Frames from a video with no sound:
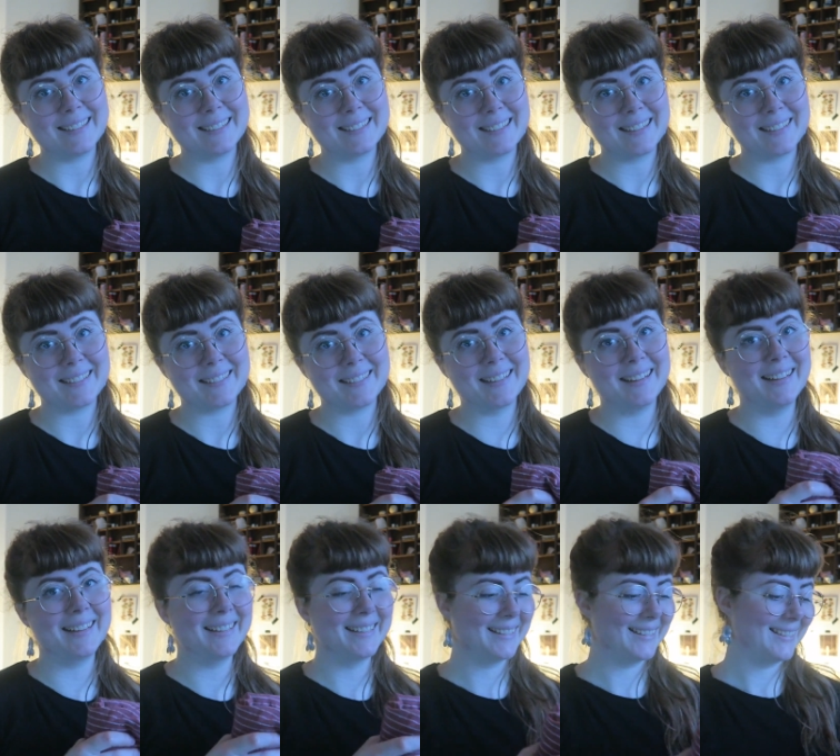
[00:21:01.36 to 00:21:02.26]
don't
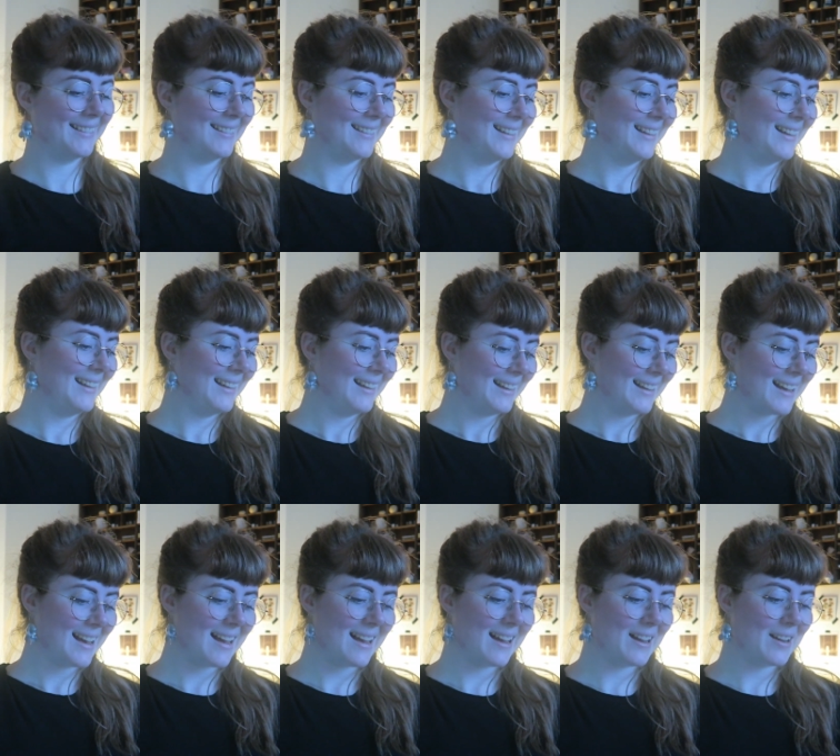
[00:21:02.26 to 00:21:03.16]
know.
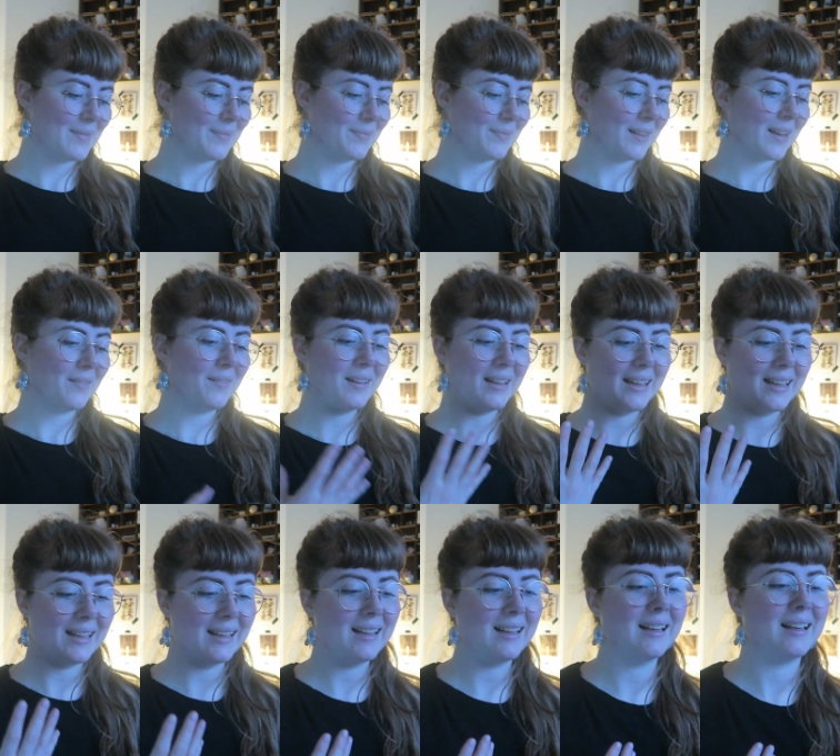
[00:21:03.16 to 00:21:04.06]
I
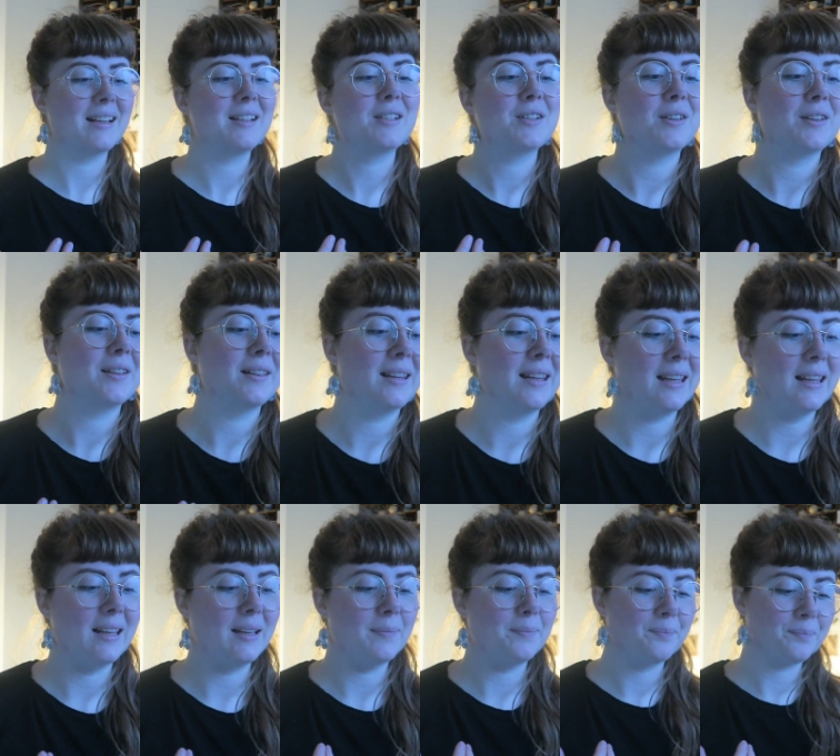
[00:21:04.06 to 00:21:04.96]
really enjoy
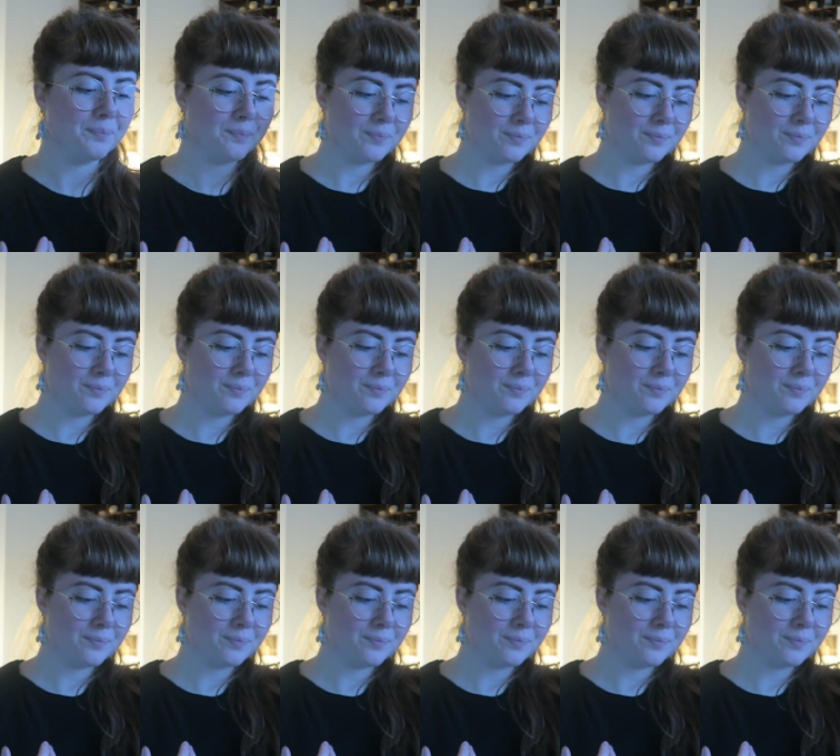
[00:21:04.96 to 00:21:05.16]
the